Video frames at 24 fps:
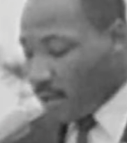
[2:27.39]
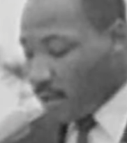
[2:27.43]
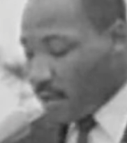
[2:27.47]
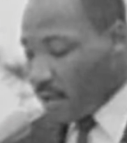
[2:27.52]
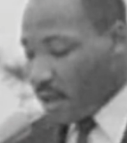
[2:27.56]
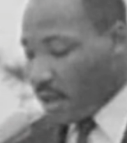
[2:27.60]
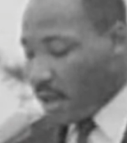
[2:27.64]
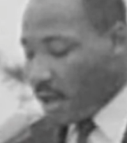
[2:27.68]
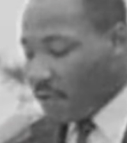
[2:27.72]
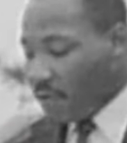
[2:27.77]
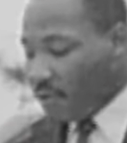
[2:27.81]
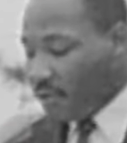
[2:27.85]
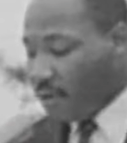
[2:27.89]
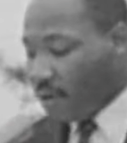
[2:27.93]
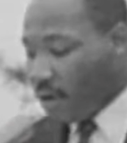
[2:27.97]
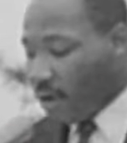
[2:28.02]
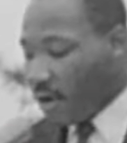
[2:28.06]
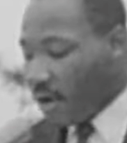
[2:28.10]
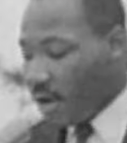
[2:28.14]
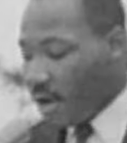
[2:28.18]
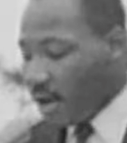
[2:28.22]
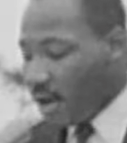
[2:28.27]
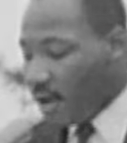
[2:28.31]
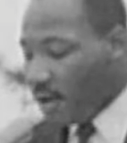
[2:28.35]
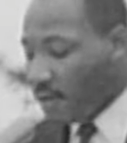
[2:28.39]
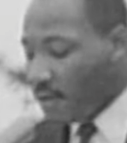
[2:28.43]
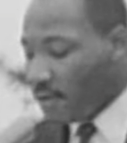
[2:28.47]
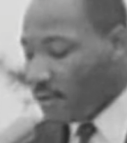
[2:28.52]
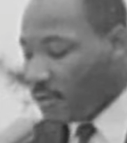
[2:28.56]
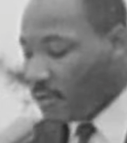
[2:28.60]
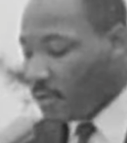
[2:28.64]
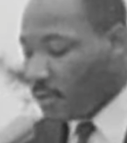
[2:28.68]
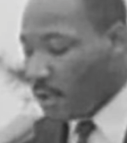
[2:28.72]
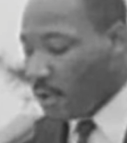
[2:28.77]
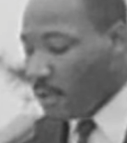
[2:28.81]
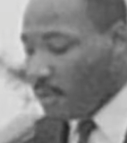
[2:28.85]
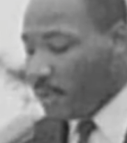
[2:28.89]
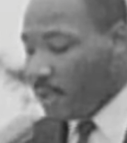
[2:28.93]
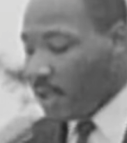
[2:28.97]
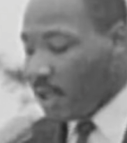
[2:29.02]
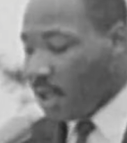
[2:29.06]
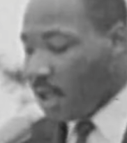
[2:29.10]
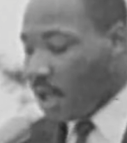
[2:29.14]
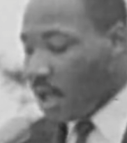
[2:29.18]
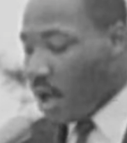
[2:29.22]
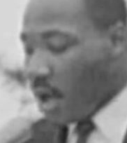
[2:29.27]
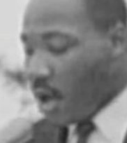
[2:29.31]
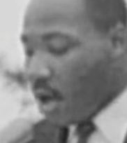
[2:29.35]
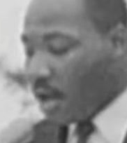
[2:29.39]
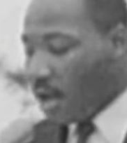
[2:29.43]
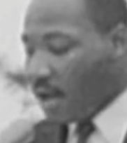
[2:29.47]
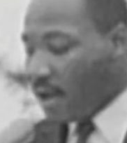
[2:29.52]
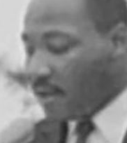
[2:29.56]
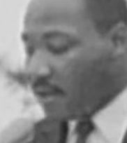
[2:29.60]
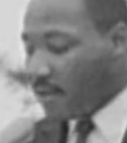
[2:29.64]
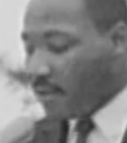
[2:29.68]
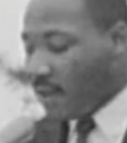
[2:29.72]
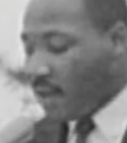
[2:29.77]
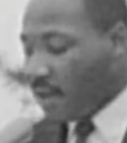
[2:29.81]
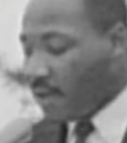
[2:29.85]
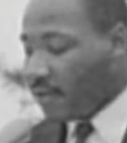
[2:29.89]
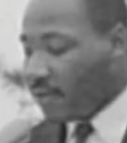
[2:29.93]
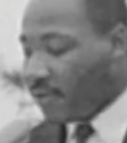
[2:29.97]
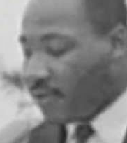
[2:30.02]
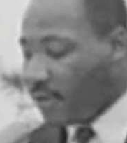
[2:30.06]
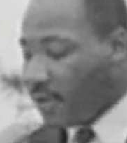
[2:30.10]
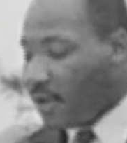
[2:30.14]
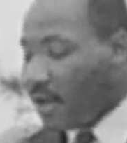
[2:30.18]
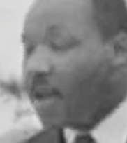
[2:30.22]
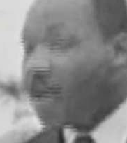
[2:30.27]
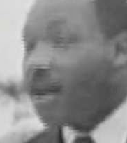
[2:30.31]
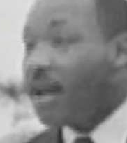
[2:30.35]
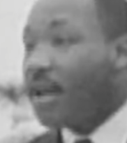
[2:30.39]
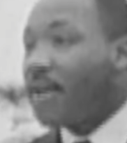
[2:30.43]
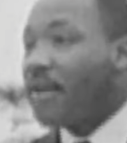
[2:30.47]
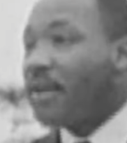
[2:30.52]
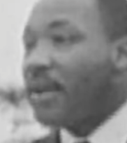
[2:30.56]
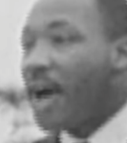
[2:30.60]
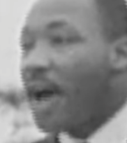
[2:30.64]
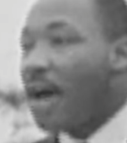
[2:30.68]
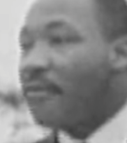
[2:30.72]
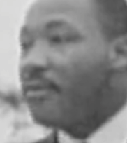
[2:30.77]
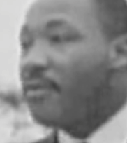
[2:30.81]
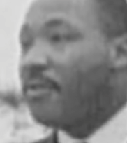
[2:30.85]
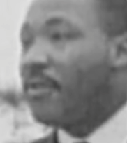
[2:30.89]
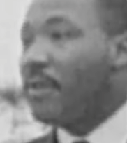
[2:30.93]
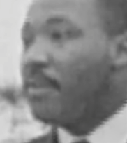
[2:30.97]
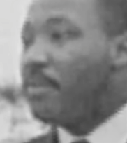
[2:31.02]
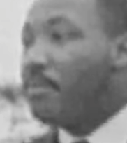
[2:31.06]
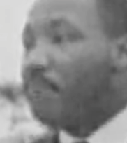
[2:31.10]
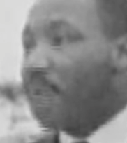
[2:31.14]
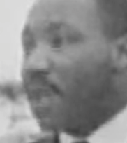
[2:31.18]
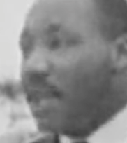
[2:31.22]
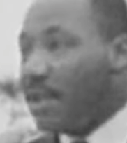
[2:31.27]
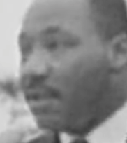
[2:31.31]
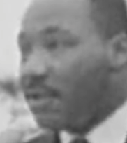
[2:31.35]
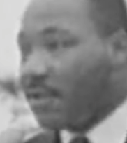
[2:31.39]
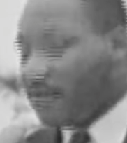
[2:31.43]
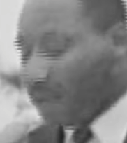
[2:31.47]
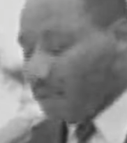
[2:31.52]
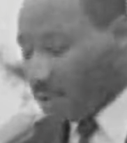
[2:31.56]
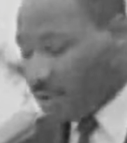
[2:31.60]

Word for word: the historians will be calling this not the beat